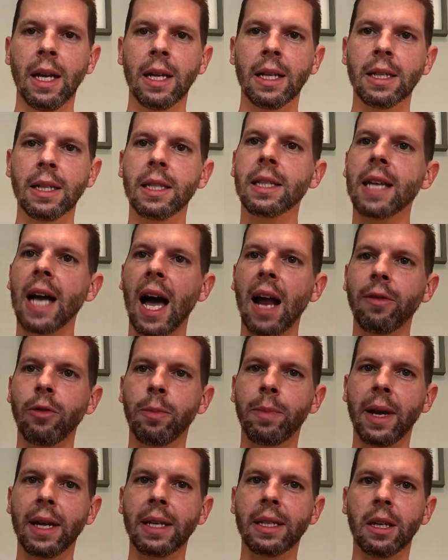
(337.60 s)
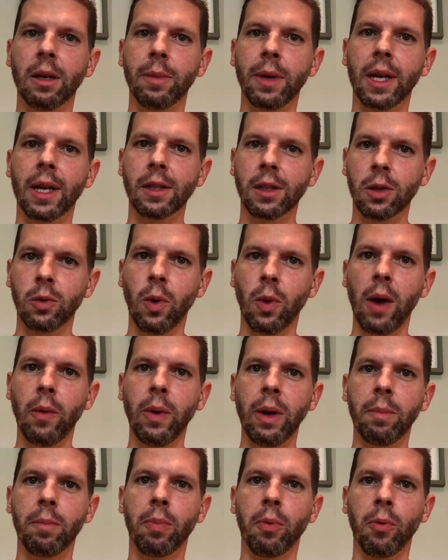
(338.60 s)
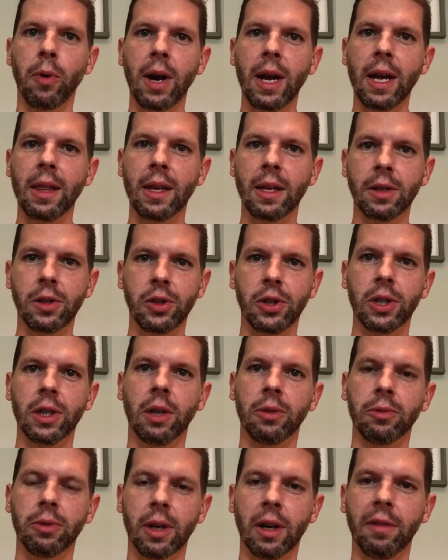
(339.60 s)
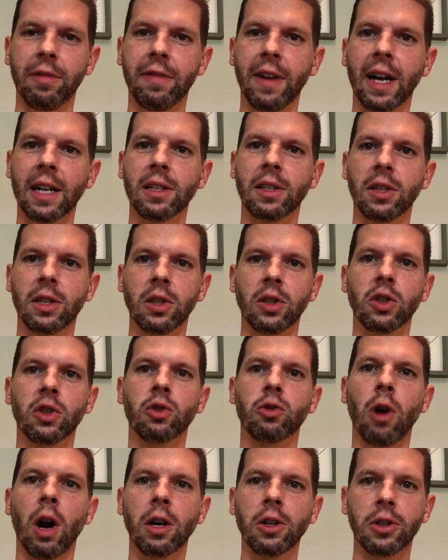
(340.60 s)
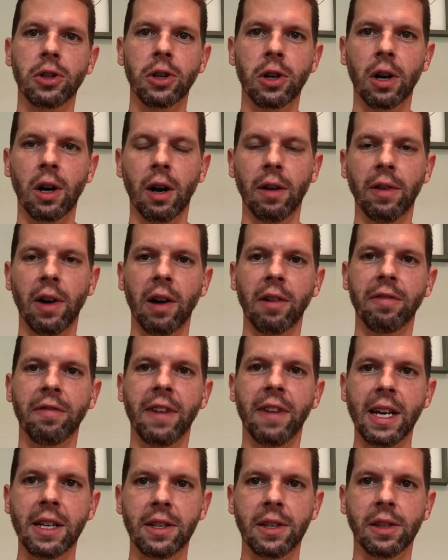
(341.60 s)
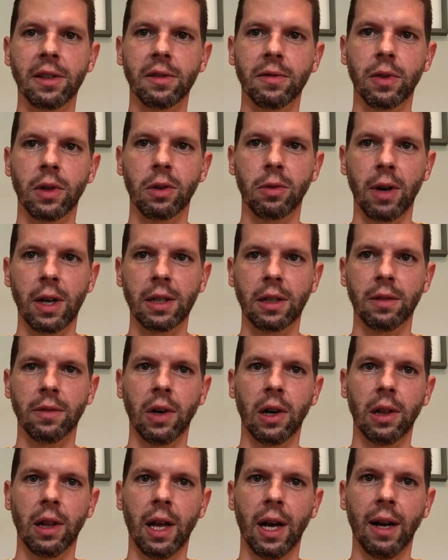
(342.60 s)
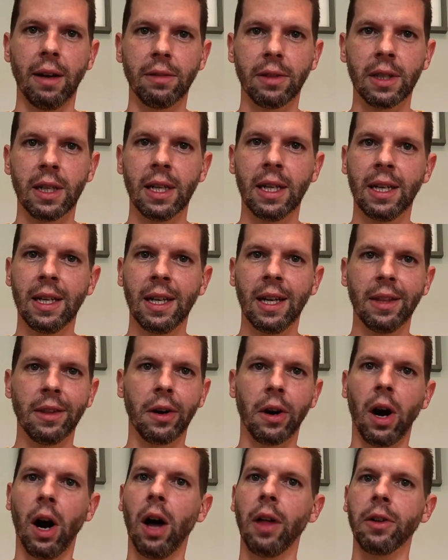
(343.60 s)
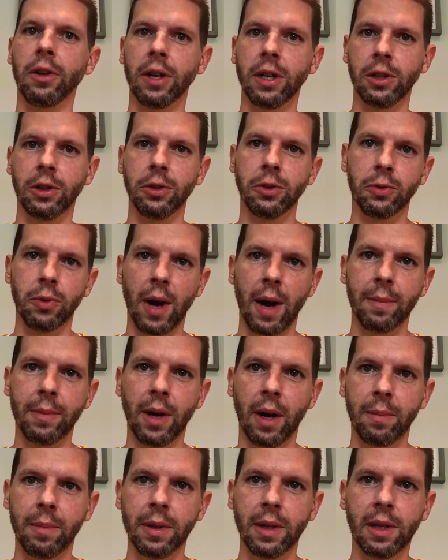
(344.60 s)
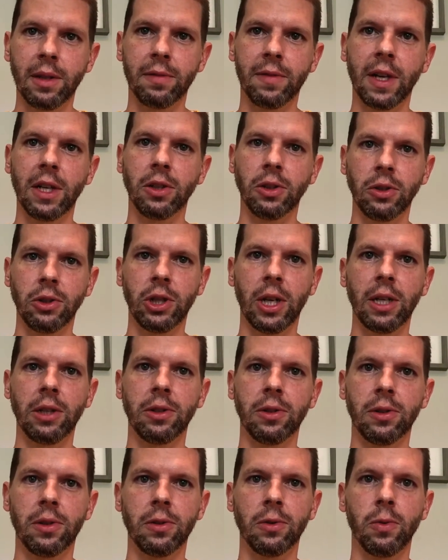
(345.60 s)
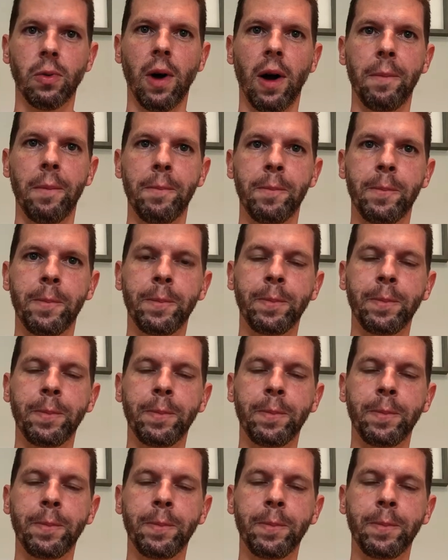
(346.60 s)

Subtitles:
Now, this is kind of a big deal because the way we breathe as children affects the structure of our faces for the rest of our lives, and there are other issues wrapped up in these facial changes as well.